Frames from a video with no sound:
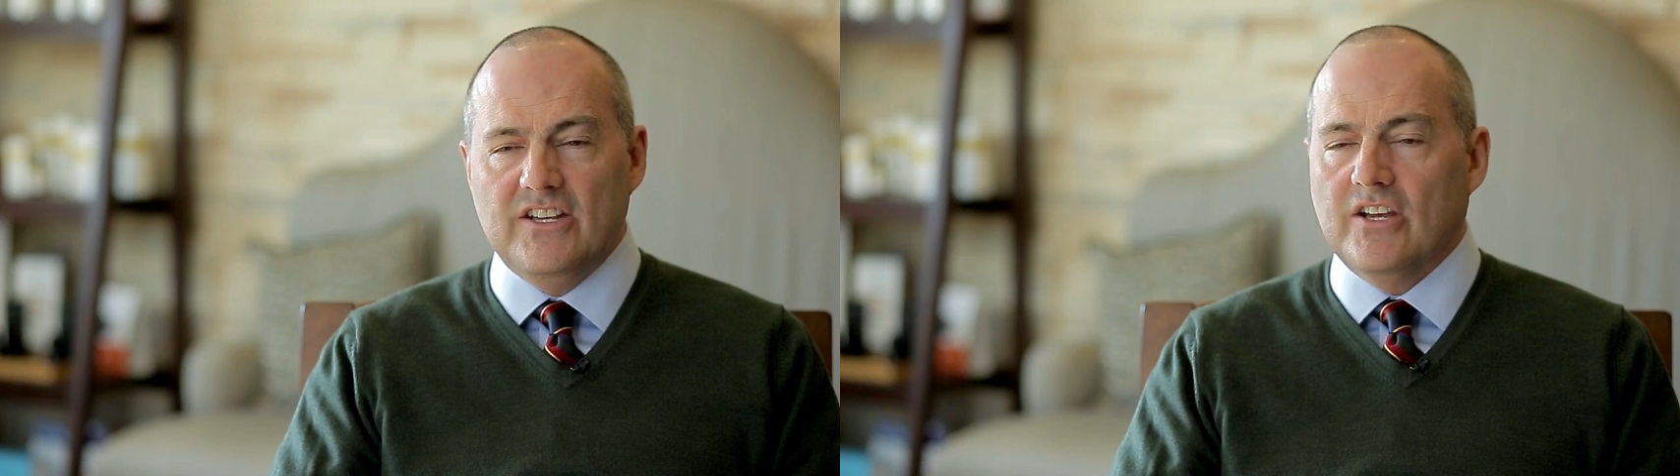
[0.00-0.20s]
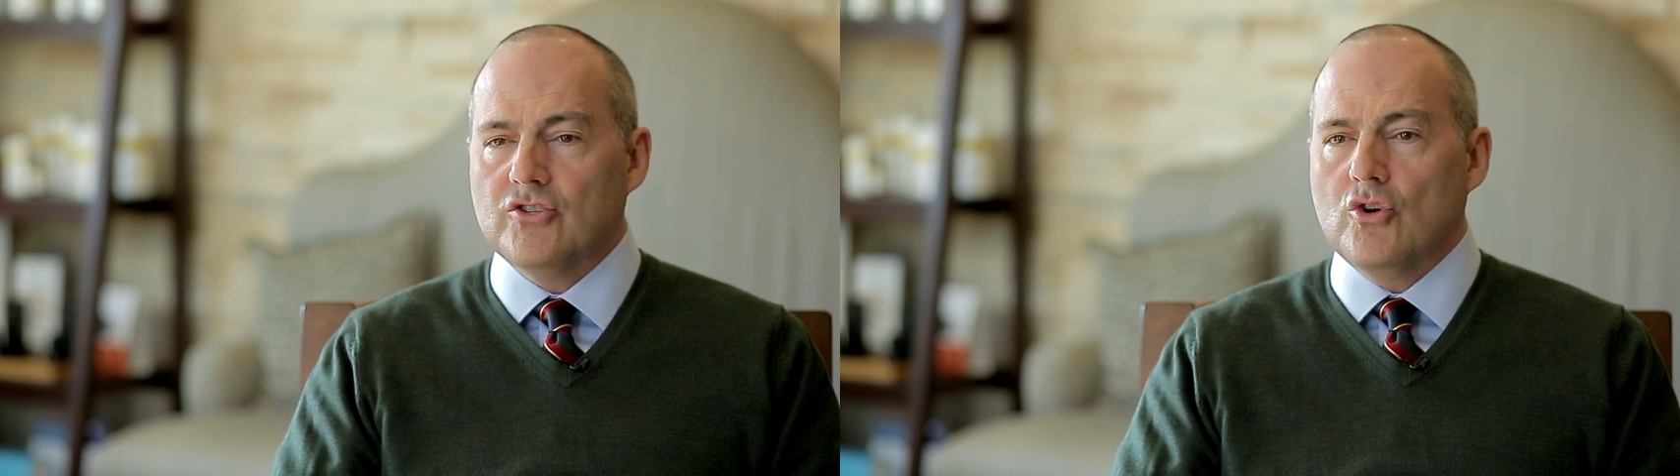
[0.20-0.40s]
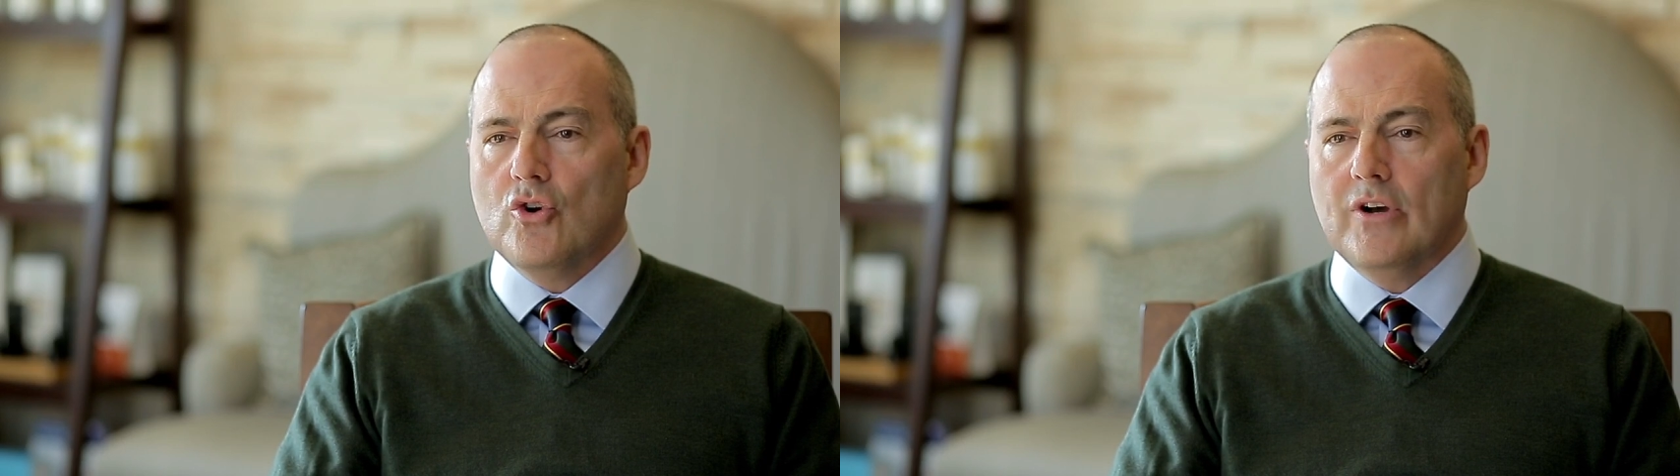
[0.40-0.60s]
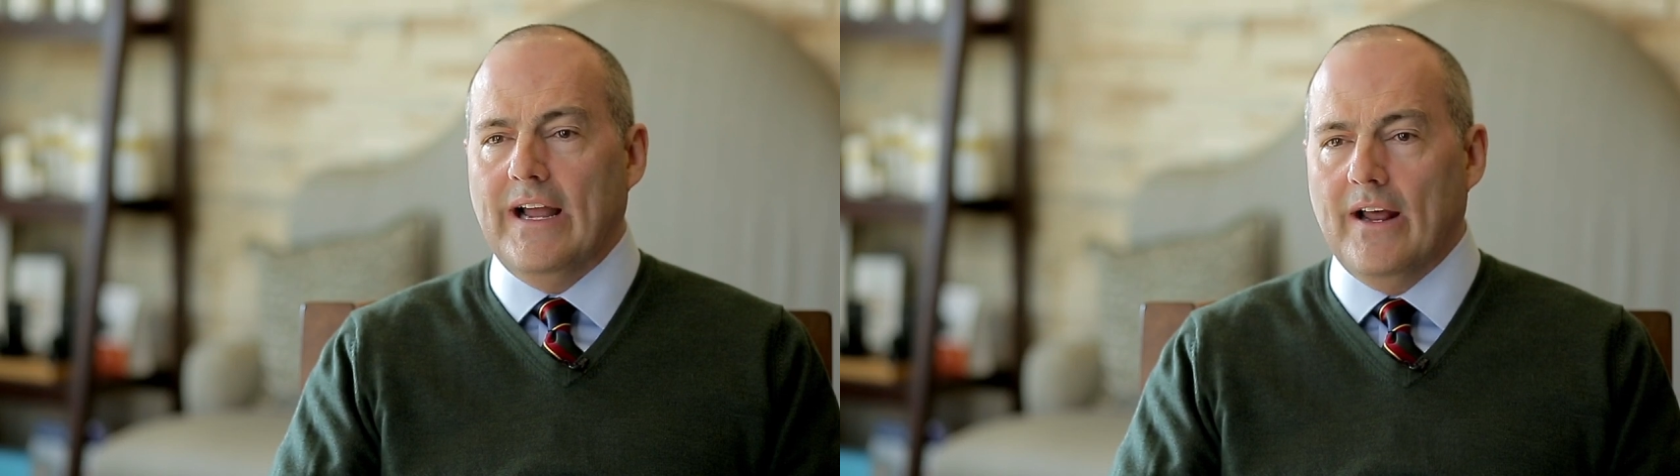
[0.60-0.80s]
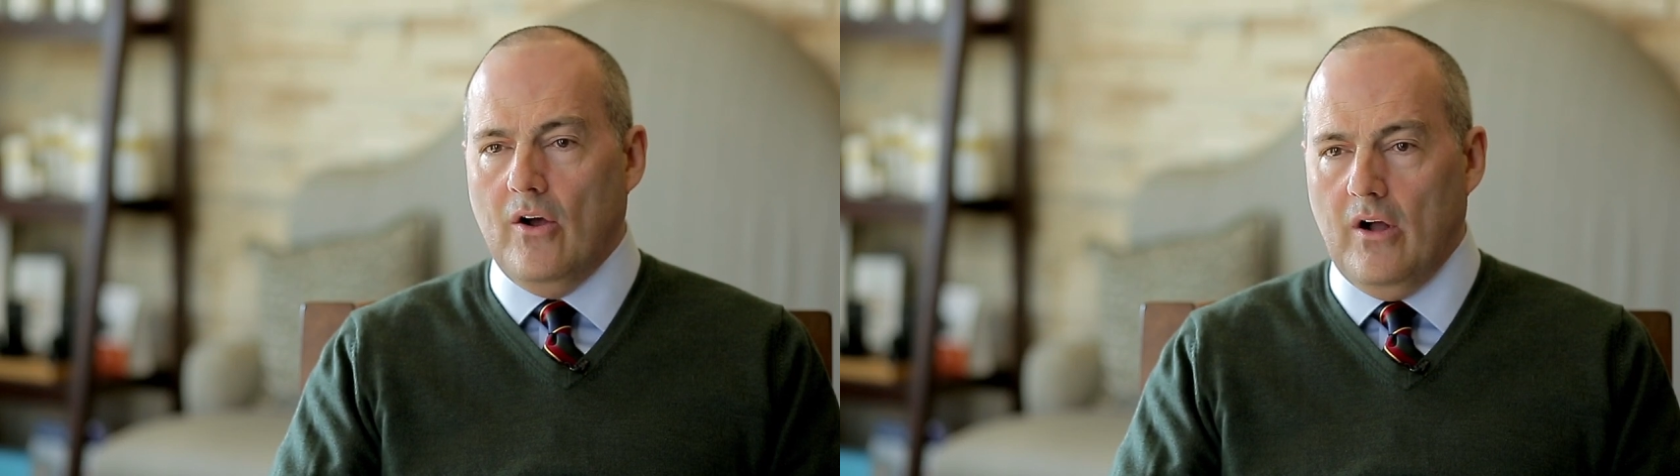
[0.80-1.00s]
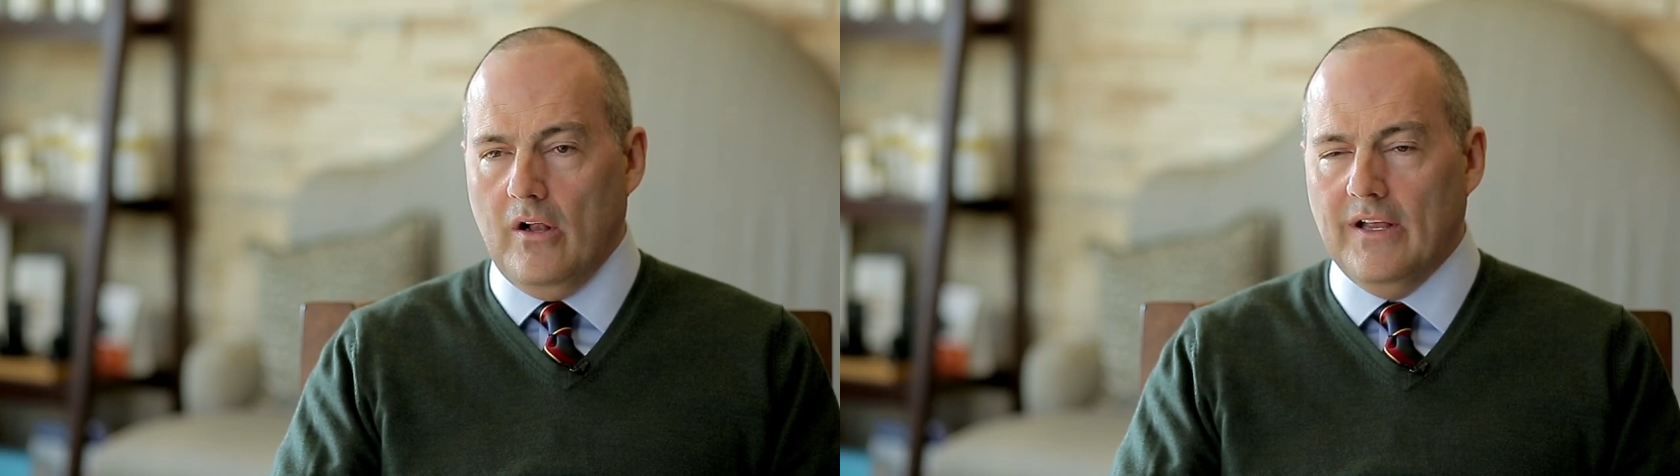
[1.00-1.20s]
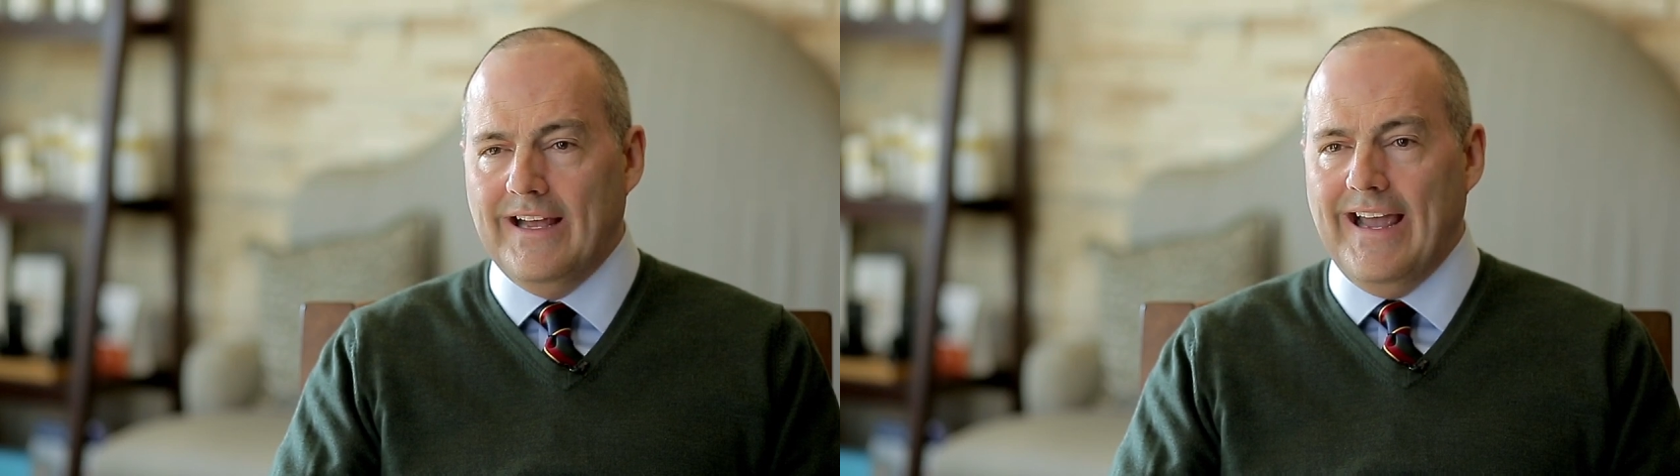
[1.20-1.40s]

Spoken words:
it doesn't hurt at all,